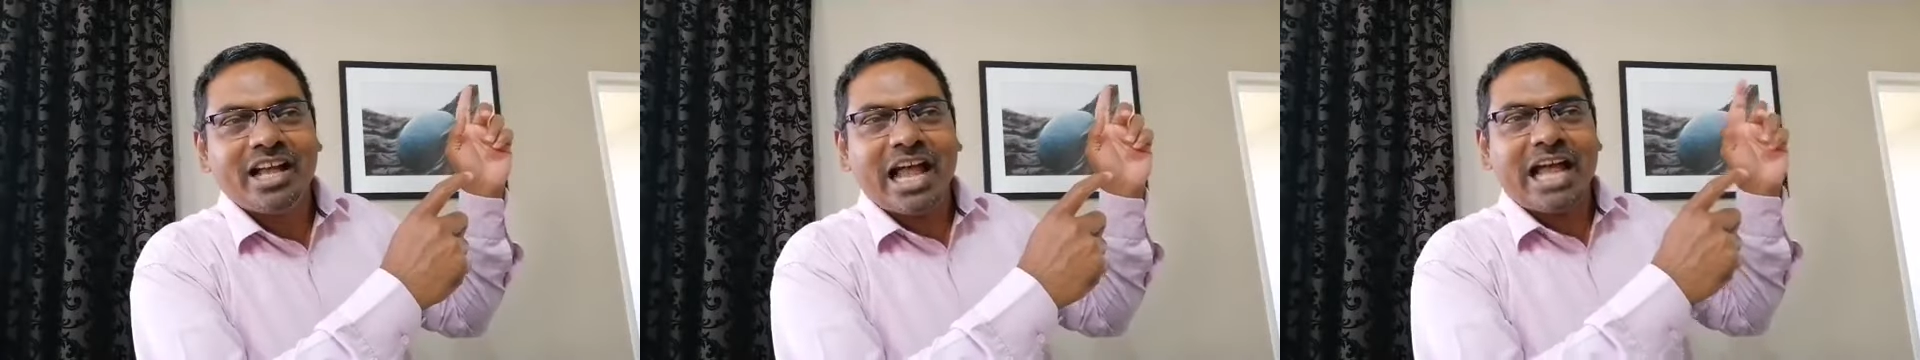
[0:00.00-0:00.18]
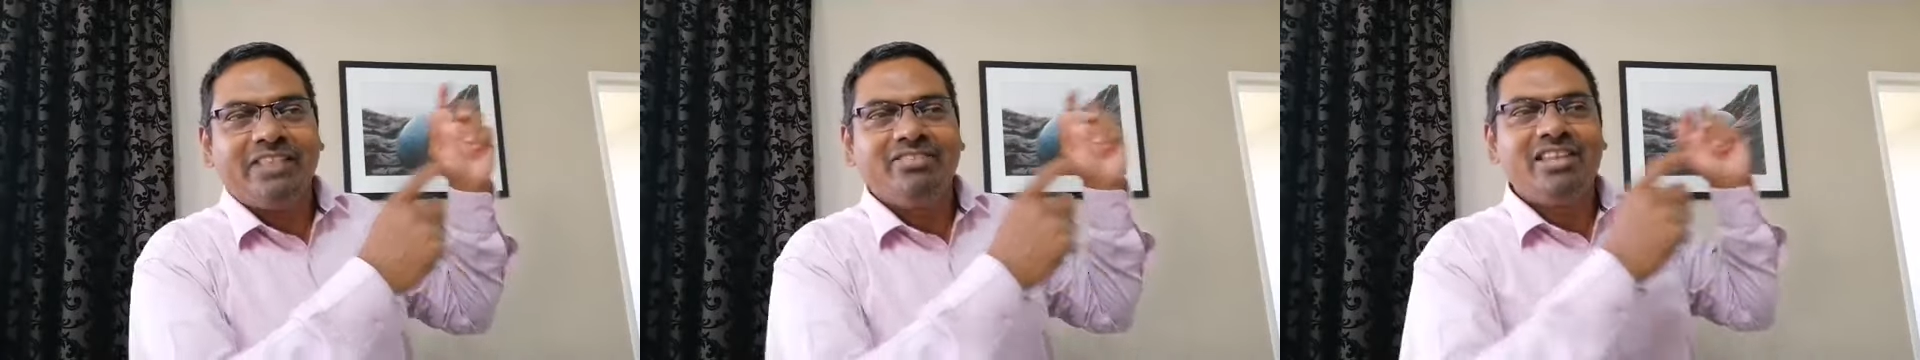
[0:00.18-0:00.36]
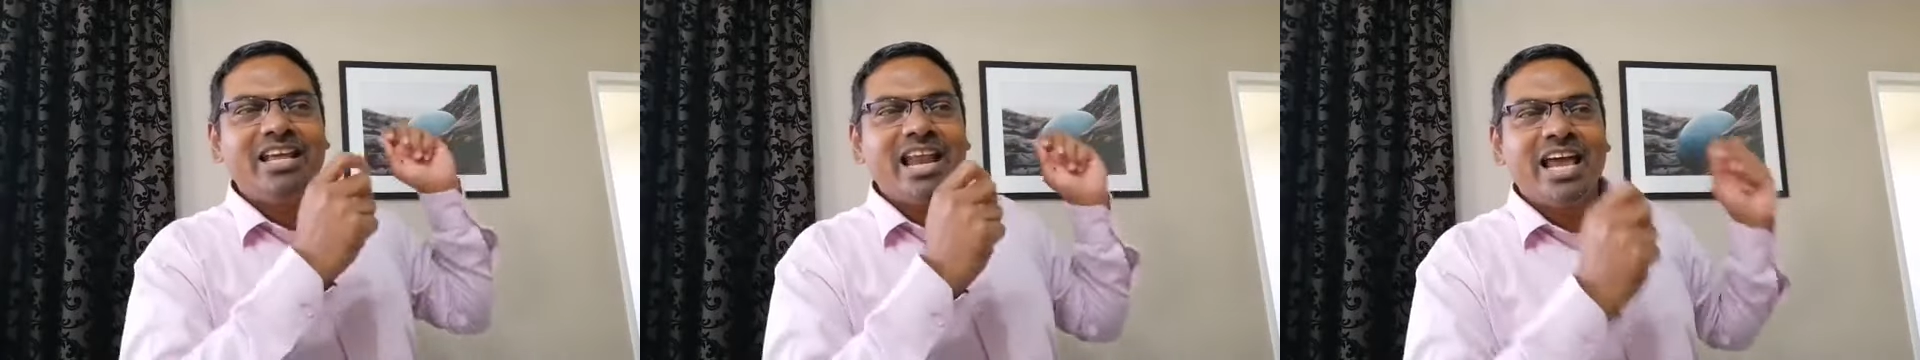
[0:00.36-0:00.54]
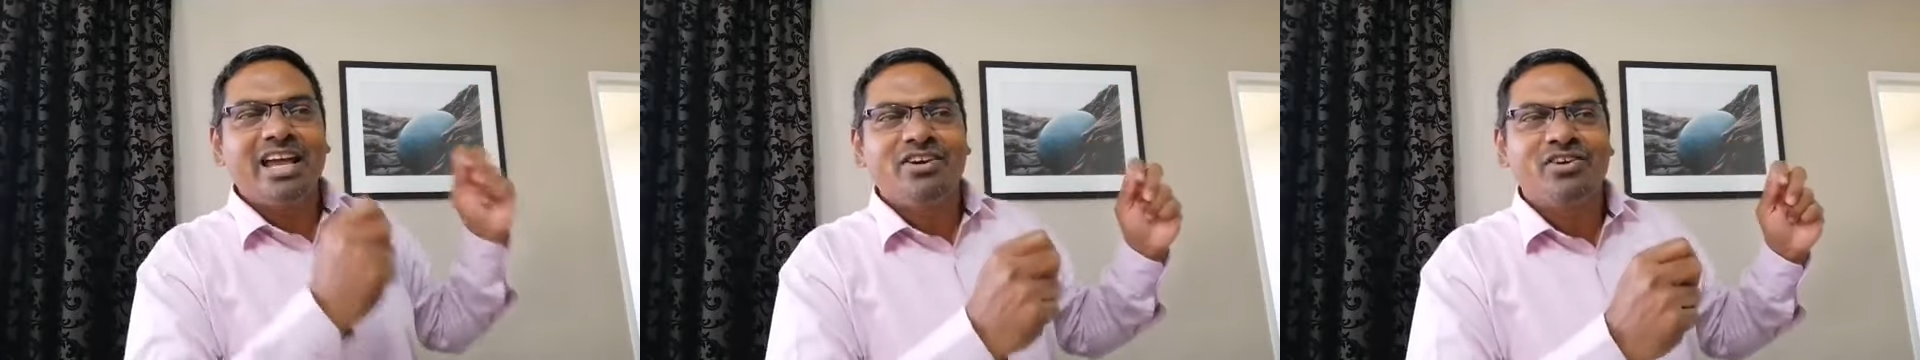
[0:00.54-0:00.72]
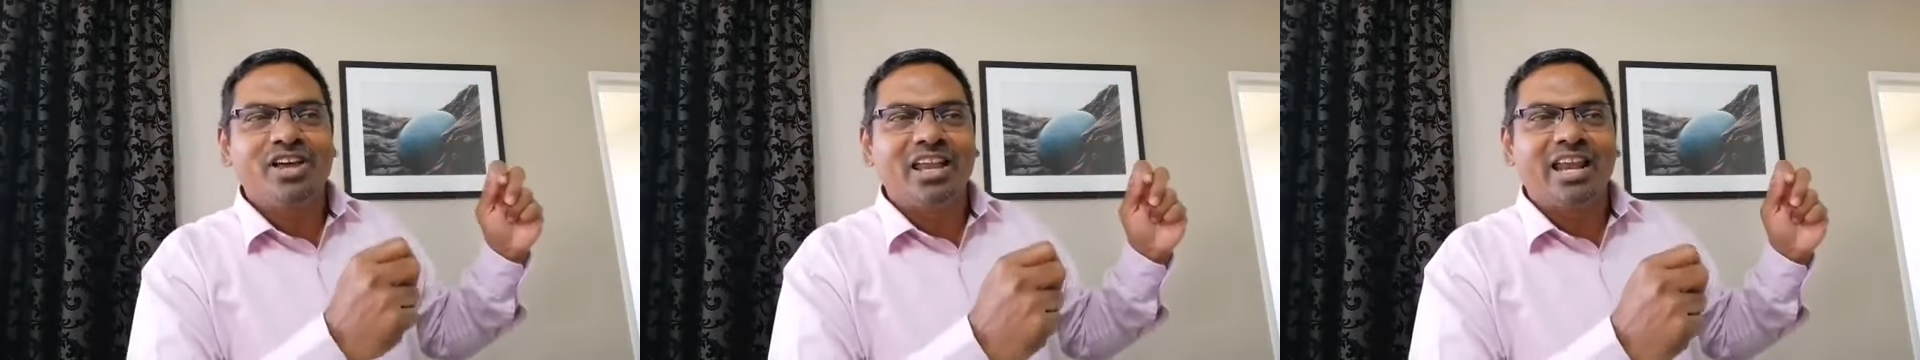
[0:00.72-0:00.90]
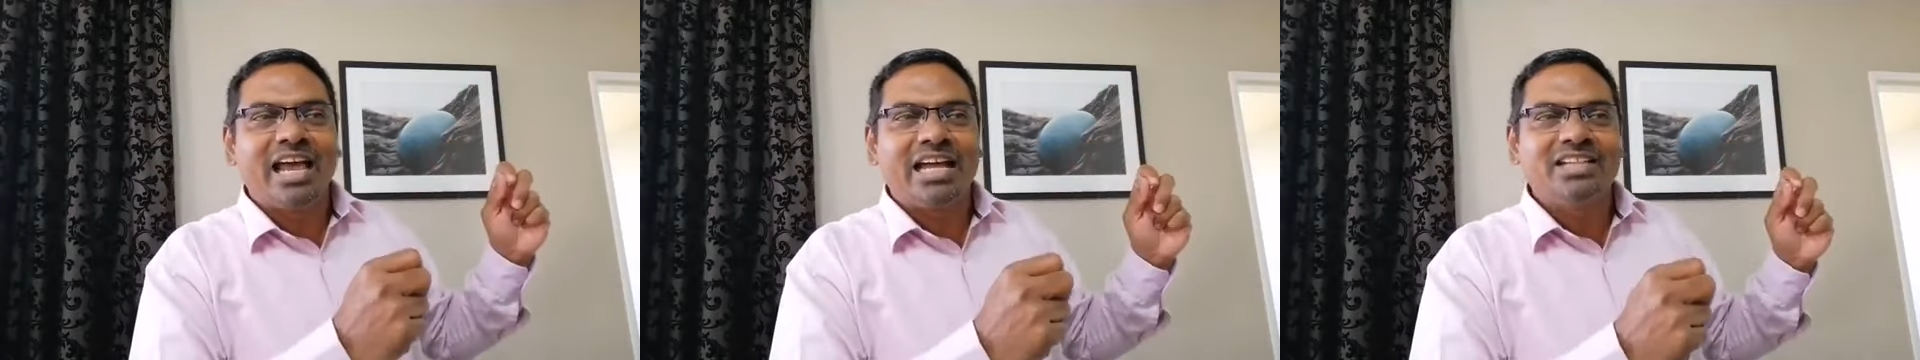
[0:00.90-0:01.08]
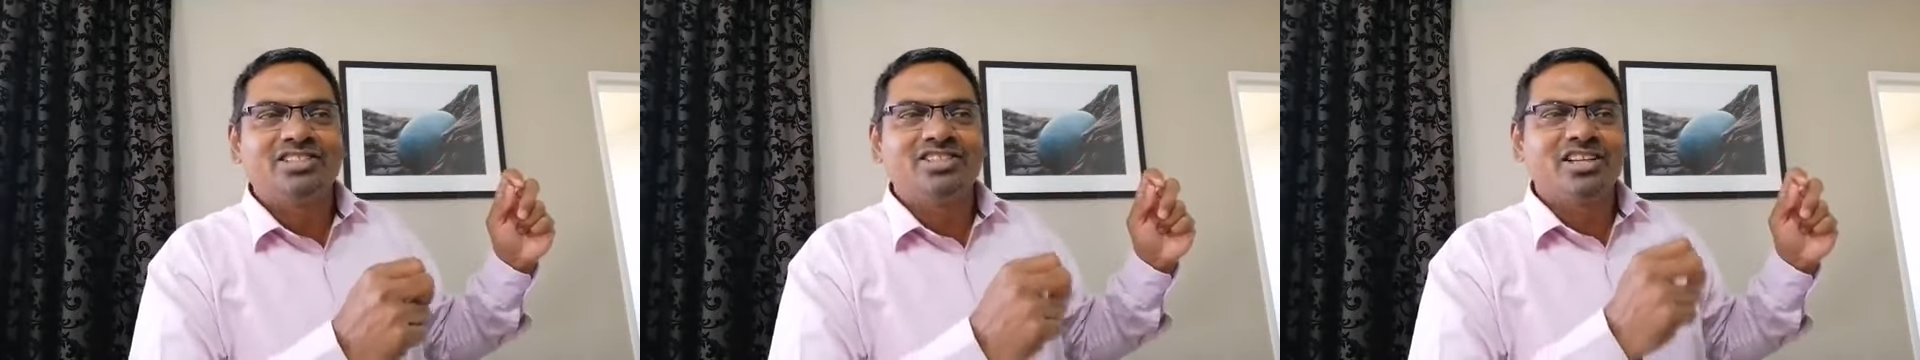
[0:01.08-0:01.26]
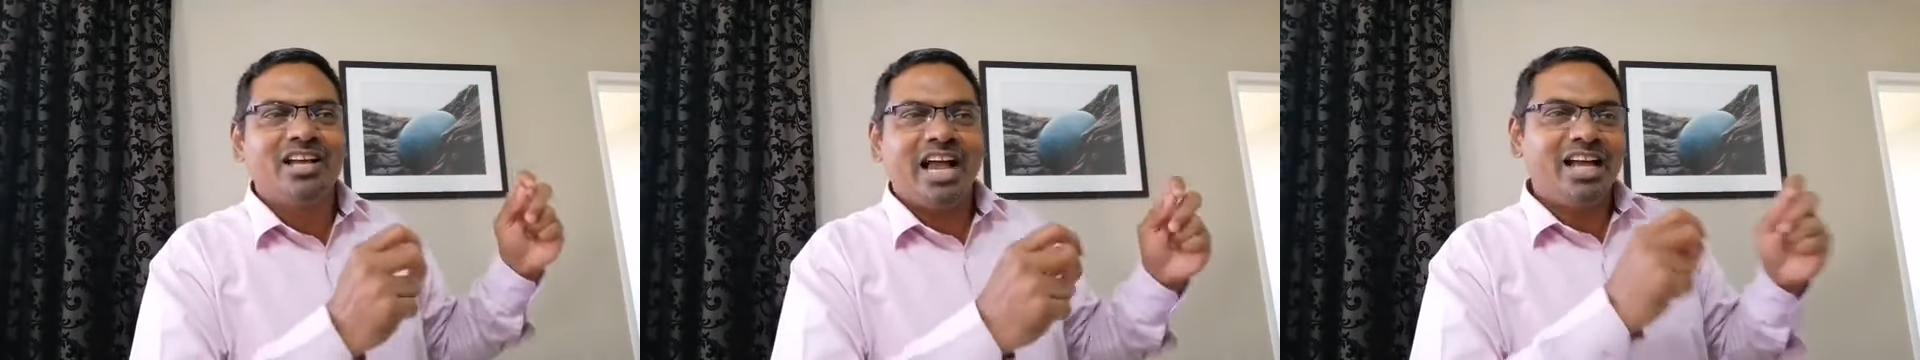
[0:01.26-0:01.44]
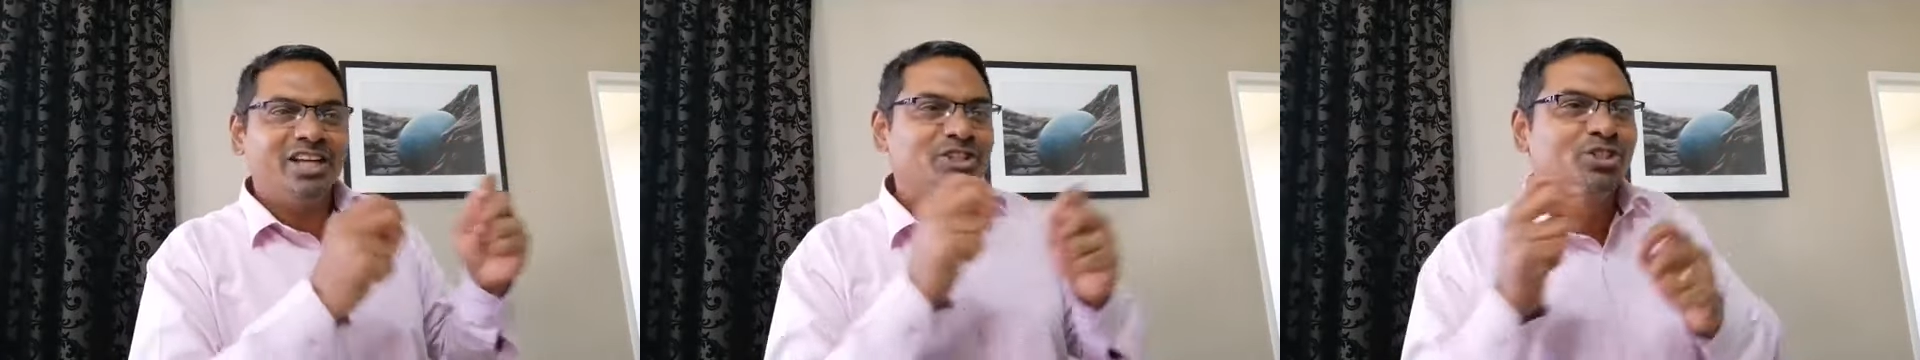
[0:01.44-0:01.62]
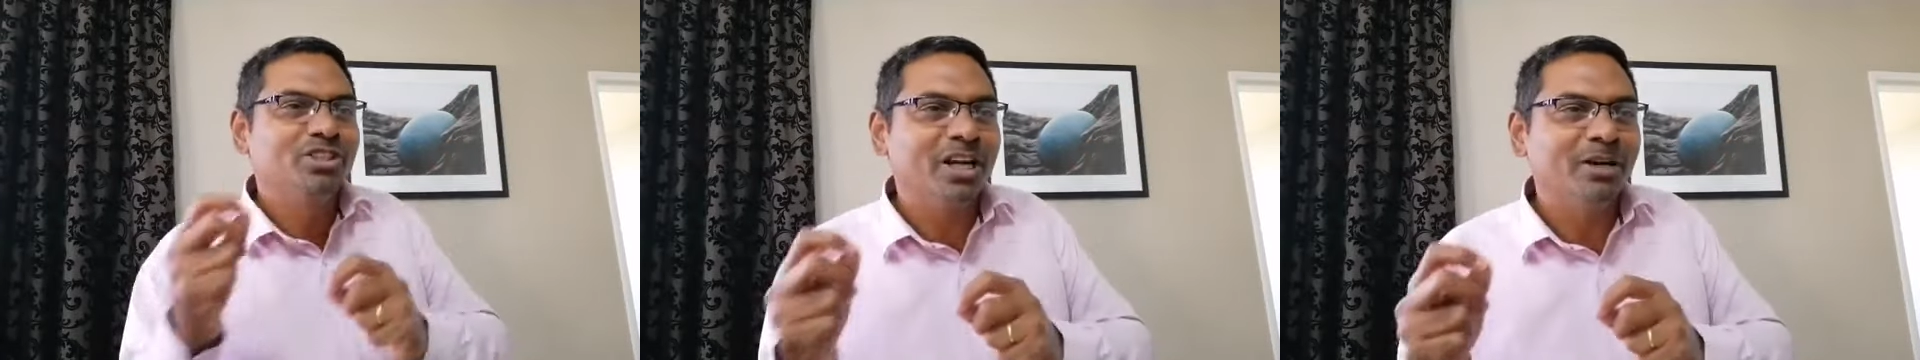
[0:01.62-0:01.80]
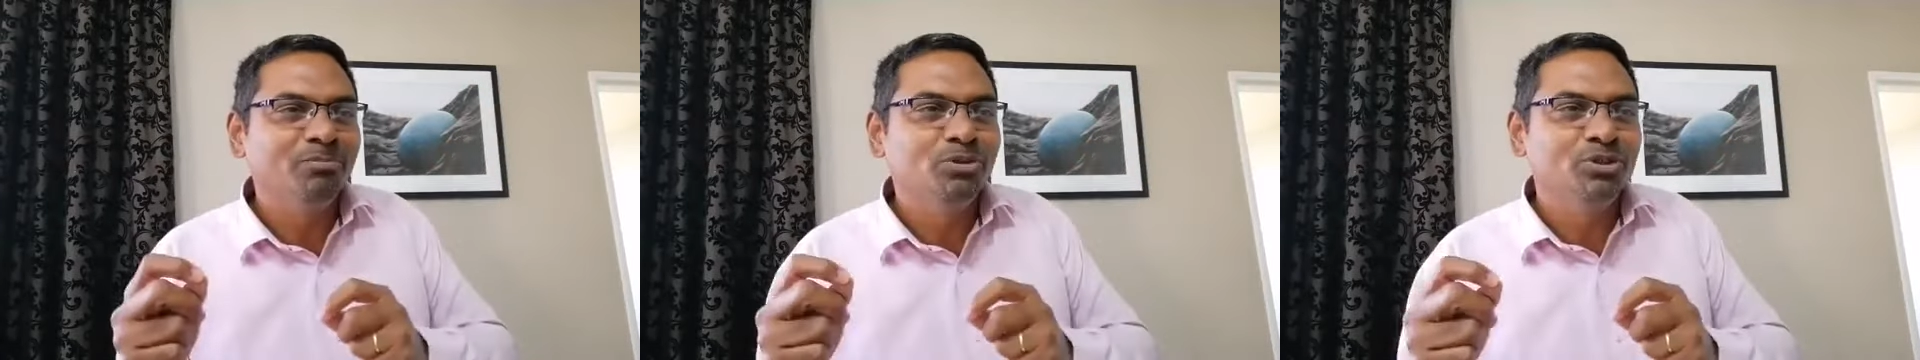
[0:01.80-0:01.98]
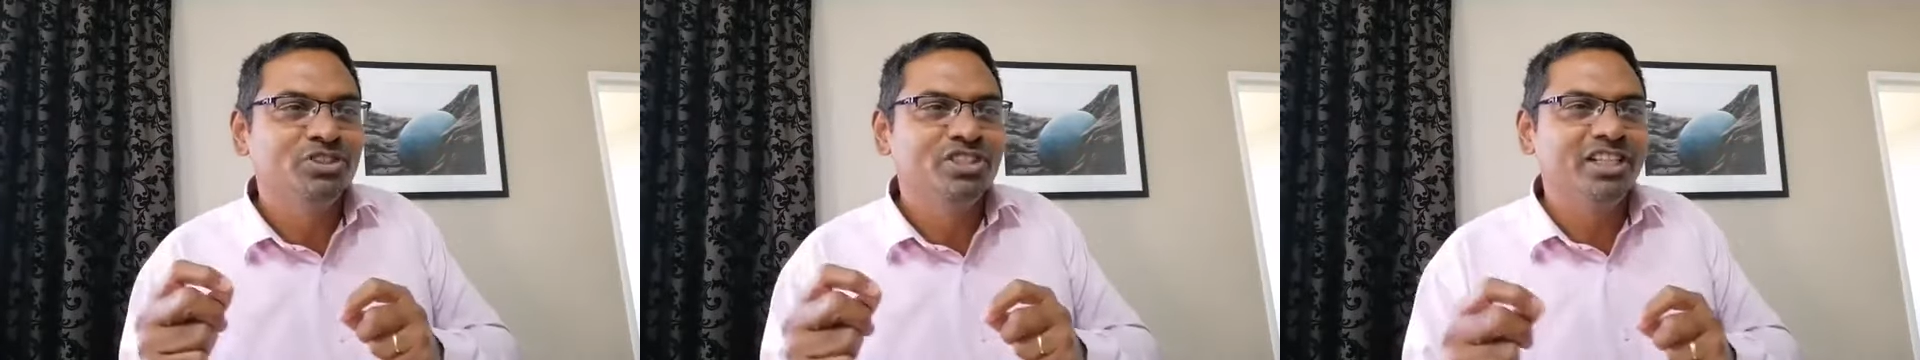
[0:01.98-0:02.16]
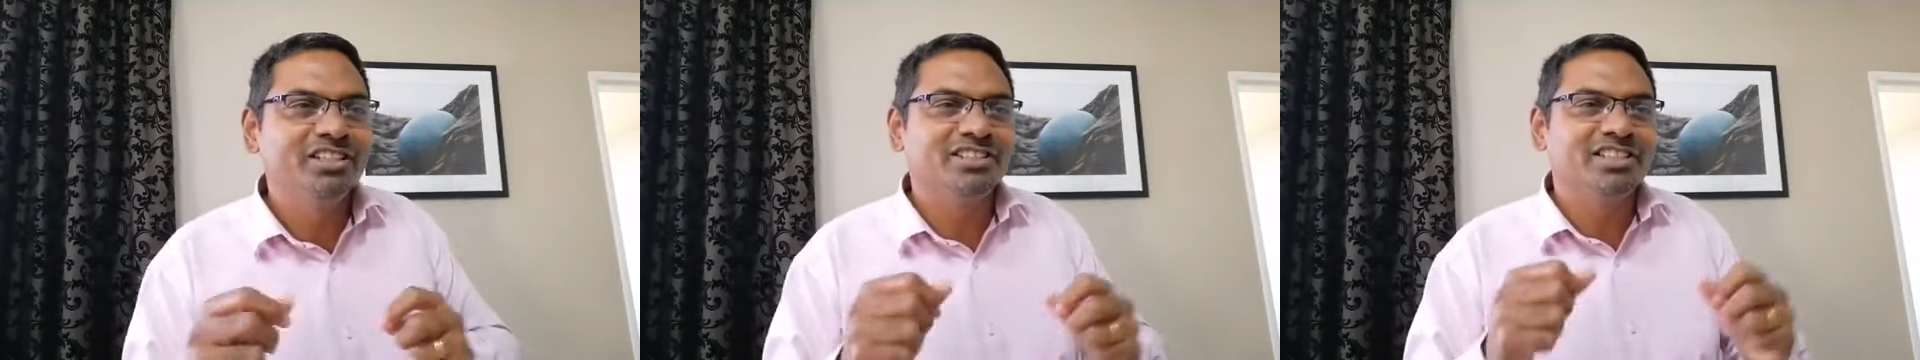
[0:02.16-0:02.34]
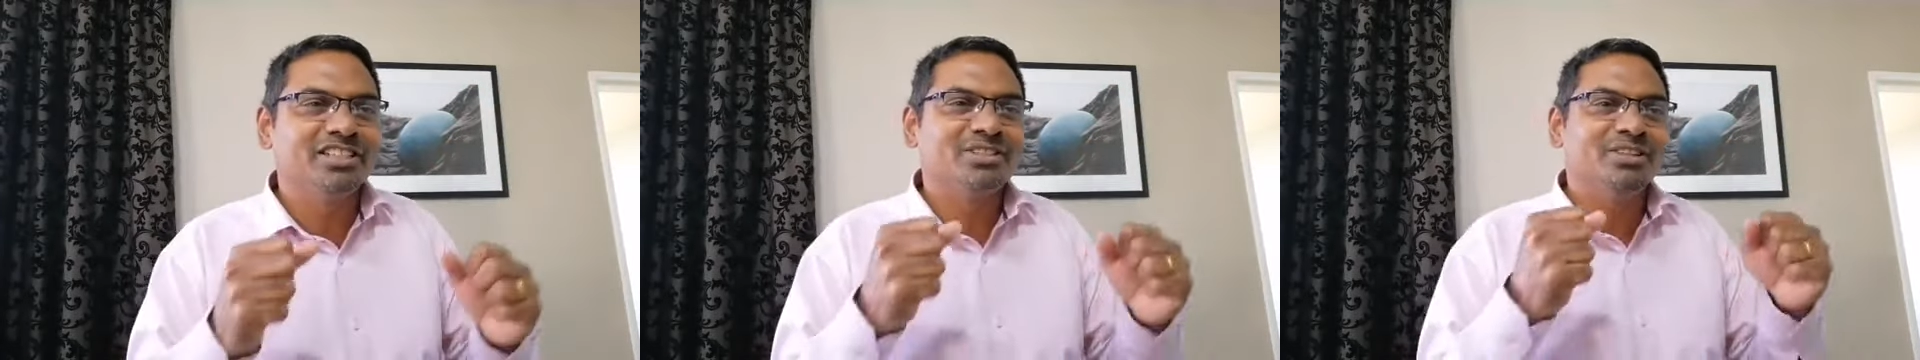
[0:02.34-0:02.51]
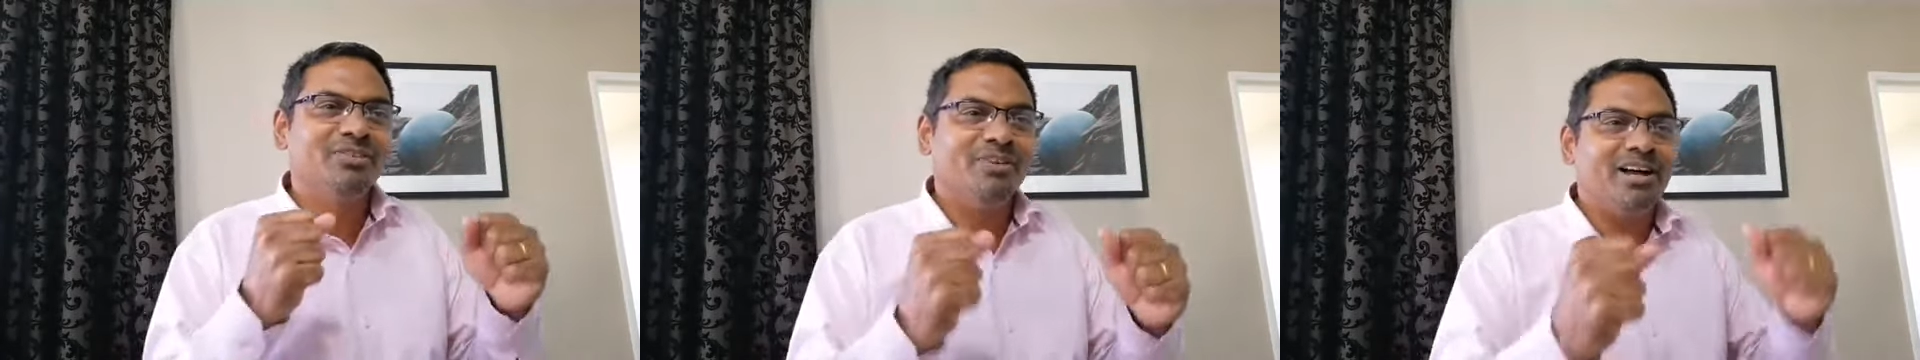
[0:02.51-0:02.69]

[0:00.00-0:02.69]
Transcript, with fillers: and then I realized I should come to Jesus.